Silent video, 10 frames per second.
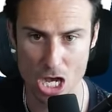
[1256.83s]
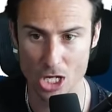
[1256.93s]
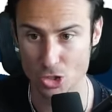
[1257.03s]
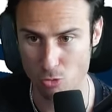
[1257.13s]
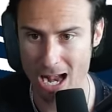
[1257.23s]

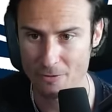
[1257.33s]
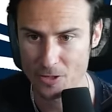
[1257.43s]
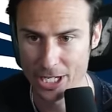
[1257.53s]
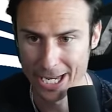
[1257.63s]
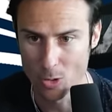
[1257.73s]

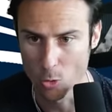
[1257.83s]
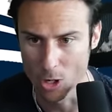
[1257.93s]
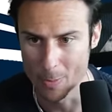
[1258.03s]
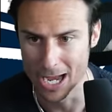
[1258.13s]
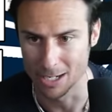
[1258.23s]
drafting a
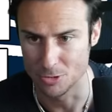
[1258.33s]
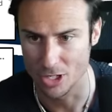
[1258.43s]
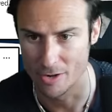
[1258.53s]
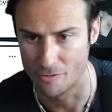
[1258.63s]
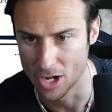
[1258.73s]
quarterback? I'm
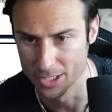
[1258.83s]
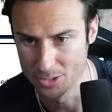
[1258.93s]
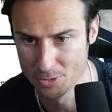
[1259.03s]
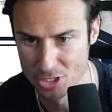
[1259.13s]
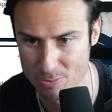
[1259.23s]
trying to find it.
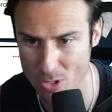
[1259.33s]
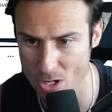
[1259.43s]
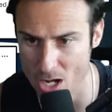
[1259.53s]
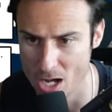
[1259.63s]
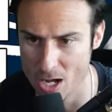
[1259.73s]
It's really
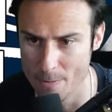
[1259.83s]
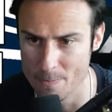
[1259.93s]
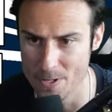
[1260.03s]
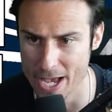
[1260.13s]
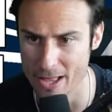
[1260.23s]
small.
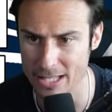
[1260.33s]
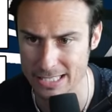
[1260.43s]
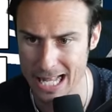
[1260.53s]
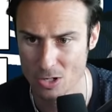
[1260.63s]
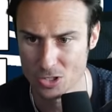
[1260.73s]
That's
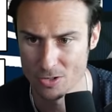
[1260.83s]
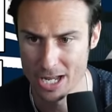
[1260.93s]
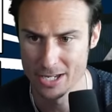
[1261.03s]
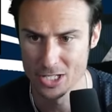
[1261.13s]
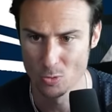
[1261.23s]
Alex
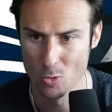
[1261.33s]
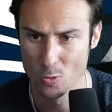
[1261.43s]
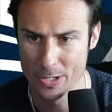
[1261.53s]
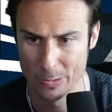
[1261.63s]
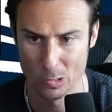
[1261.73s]
Hernandez. Will
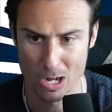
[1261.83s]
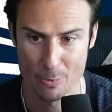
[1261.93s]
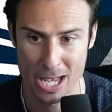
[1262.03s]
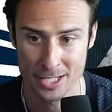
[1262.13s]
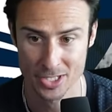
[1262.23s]
we regret
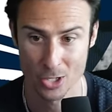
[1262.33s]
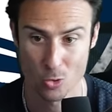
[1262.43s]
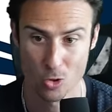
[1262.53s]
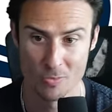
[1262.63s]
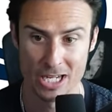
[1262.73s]
passing on a
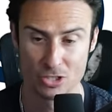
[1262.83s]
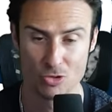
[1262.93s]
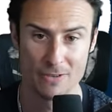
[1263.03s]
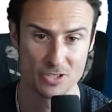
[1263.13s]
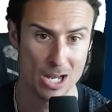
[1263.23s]
quarterback to
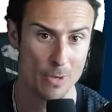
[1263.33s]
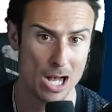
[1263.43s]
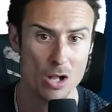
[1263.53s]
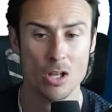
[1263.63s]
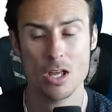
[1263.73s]
draft Sam
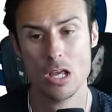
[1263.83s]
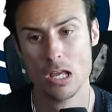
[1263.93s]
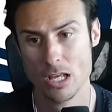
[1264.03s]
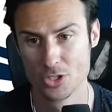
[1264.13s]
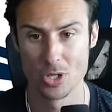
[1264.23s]
Howell?
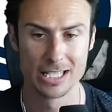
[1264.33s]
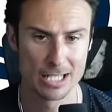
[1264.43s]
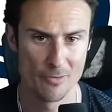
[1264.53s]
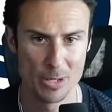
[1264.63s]
So that's kind of a big